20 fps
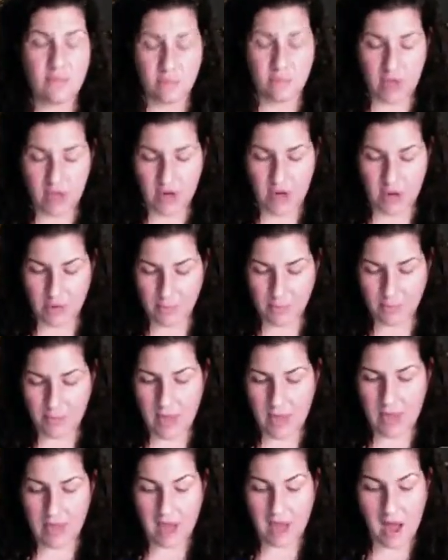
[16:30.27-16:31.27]
You know,
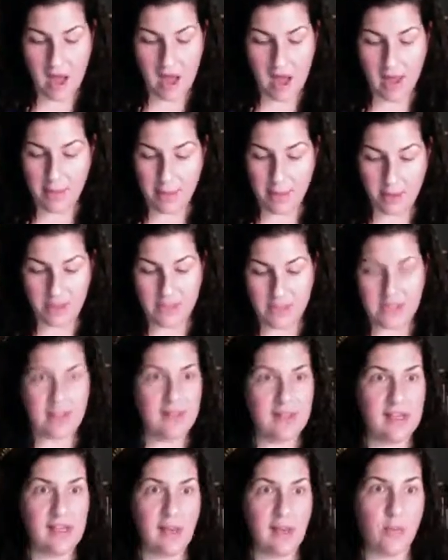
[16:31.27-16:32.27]
I
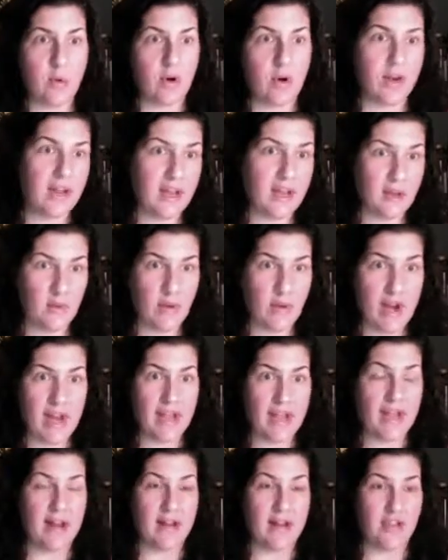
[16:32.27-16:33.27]
personally am working on
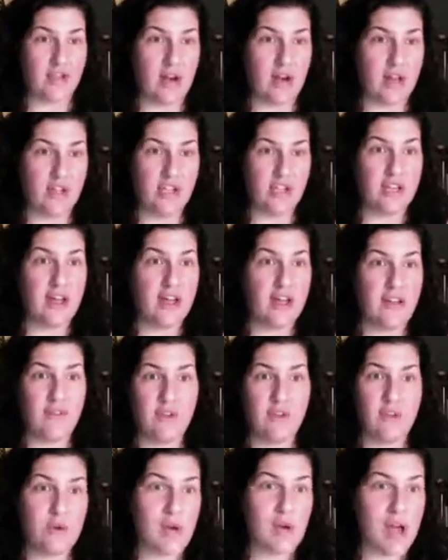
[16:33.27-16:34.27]
writing an astrology guide
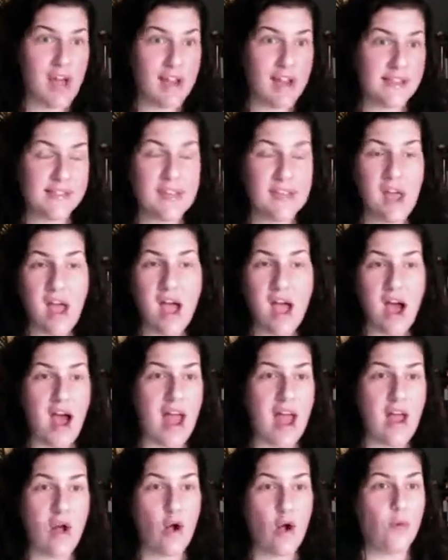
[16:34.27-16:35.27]
for you guys.
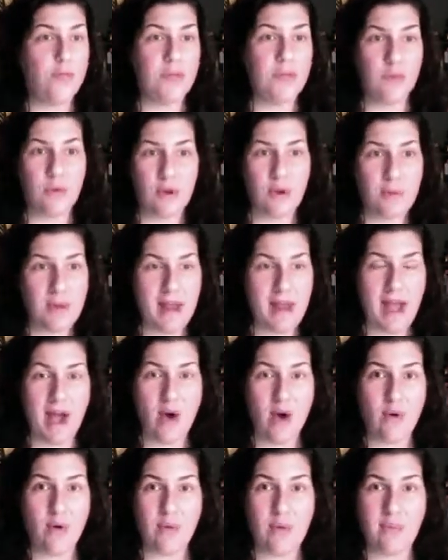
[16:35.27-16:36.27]
I hoped it would have been
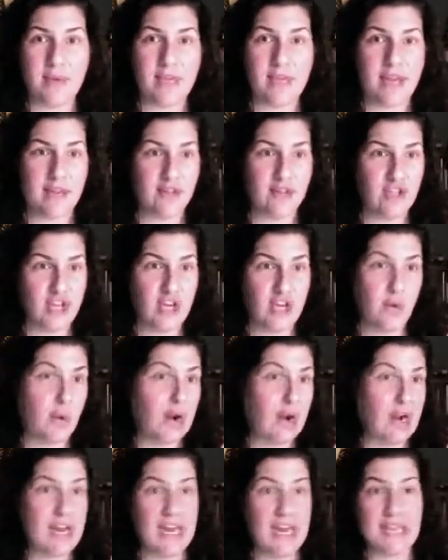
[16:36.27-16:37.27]
out at the beginning of
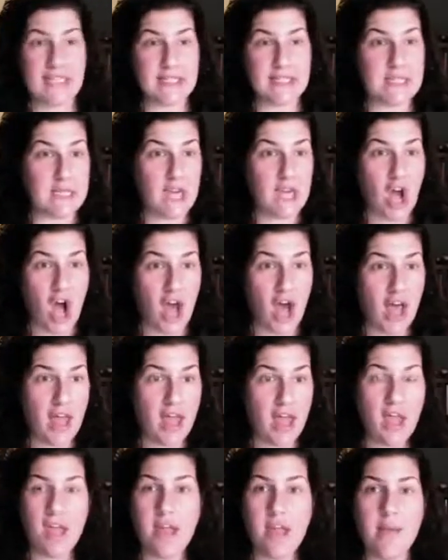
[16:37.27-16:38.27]
January. It's
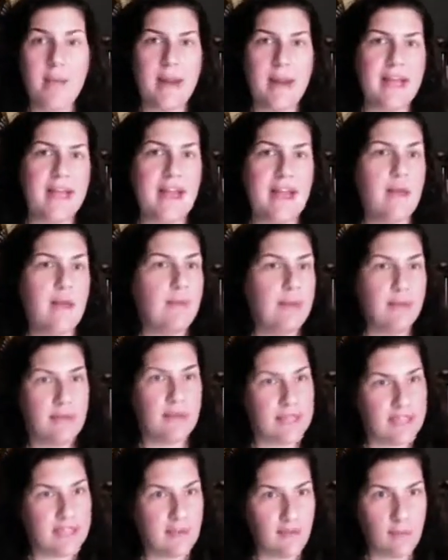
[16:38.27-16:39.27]
not, but I can't beat
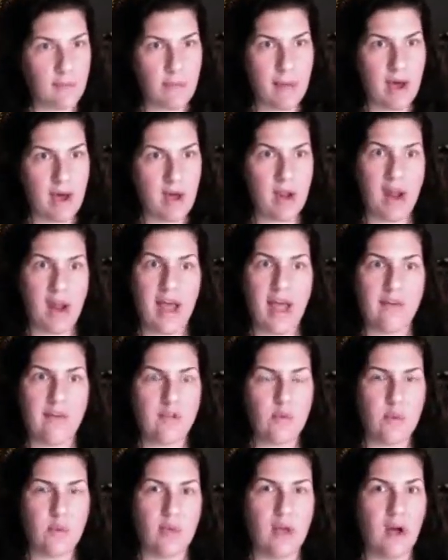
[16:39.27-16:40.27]
myself up about it. I have
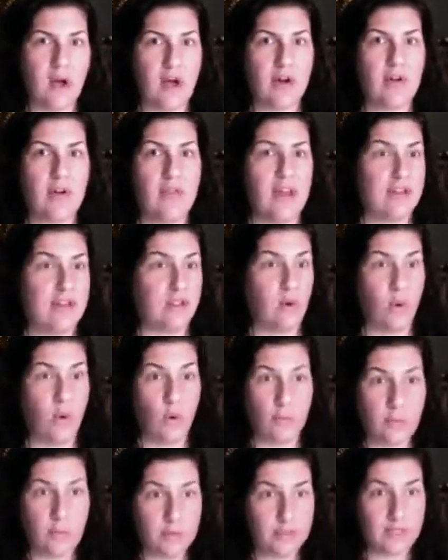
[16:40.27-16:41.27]
to really honor that it's
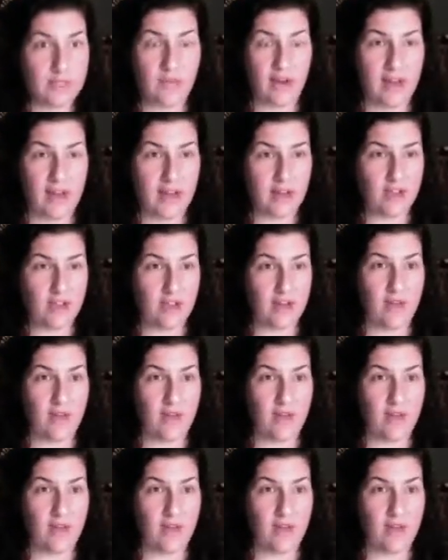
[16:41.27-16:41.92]
almost finished.